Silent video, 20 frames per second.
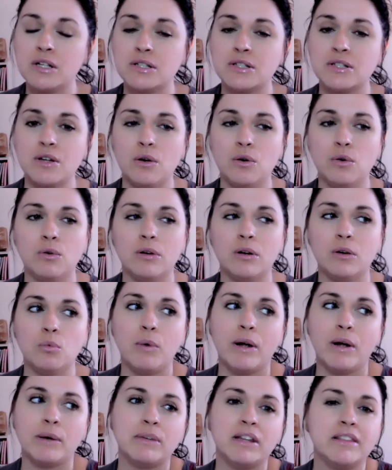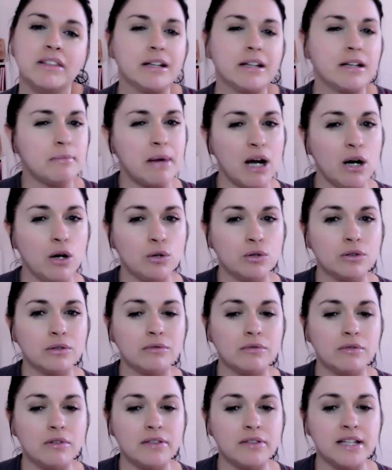So when we think about
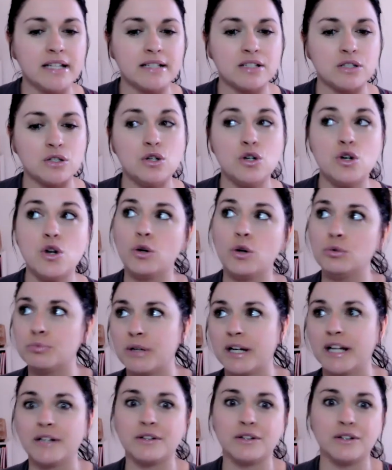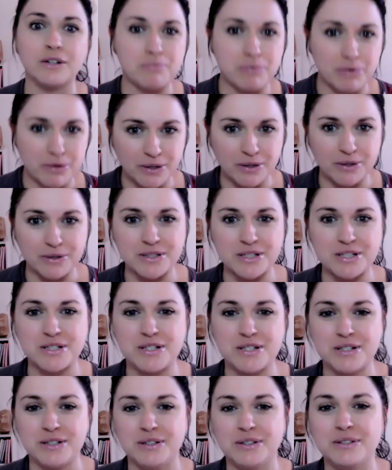this no-brainer approach
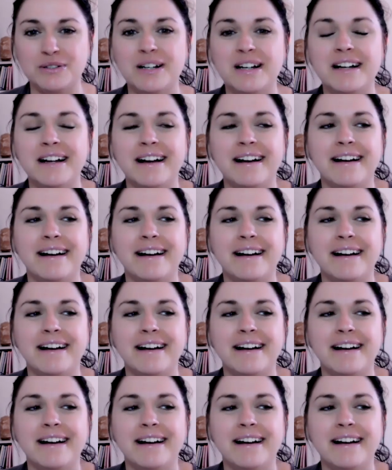to